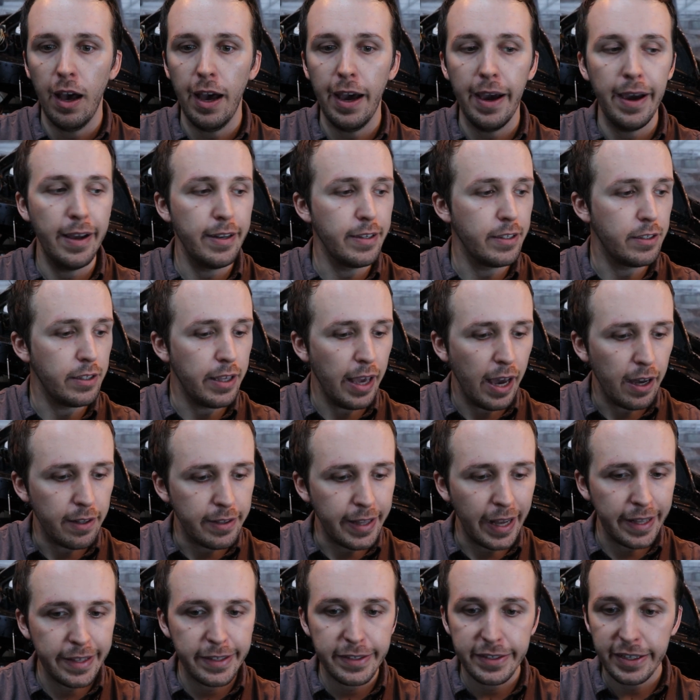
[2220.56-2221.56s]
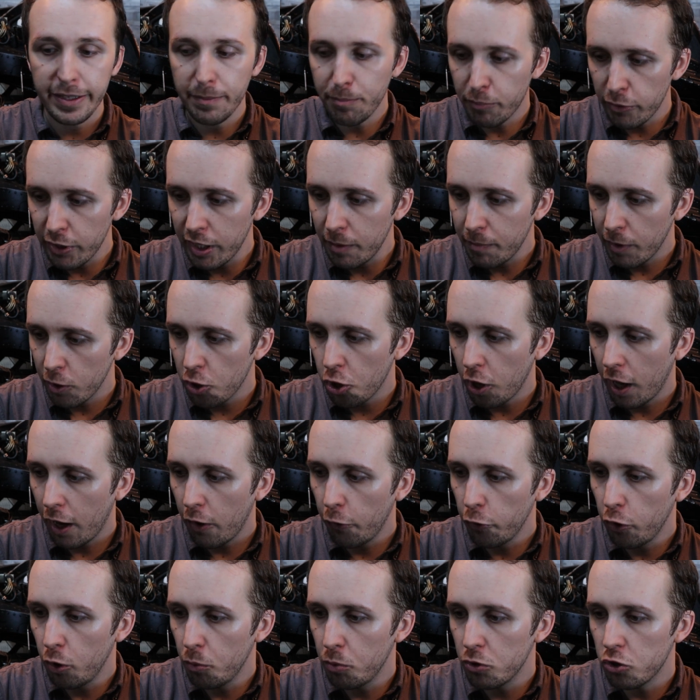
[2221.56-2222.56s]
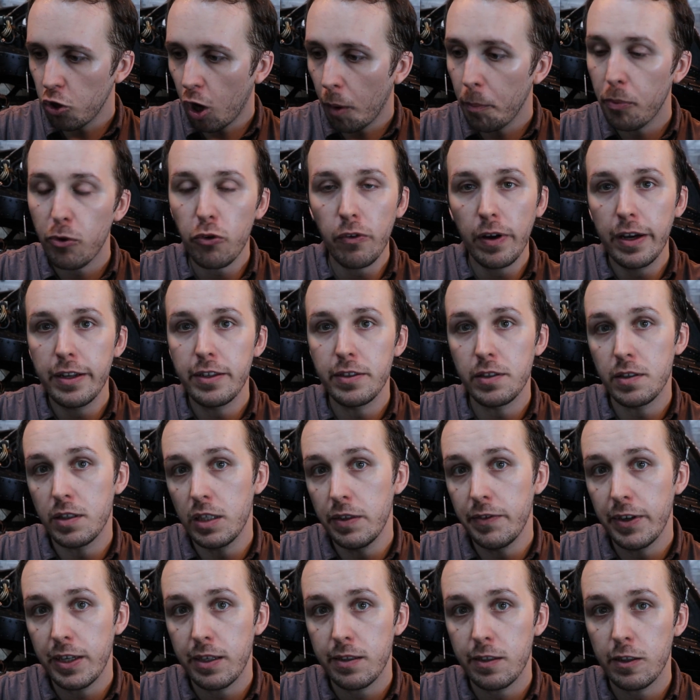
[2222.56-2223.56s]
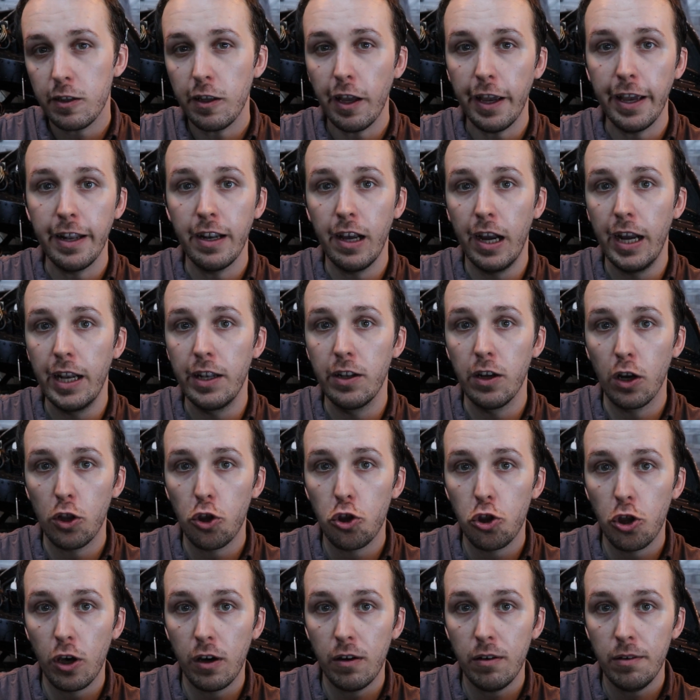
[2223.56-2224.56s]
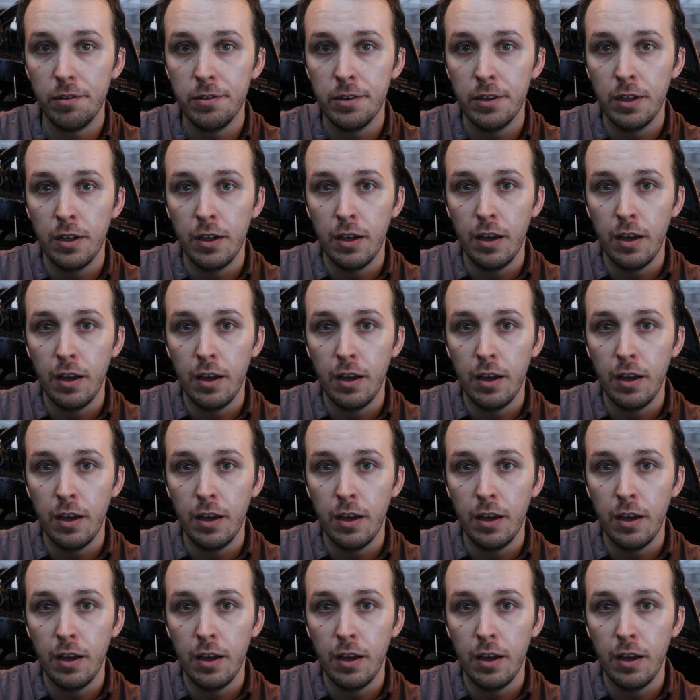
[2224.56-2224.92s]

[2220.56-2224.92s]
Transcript: And yeah, that's pretty much how you would operate a Sea Vixen in a nutshell.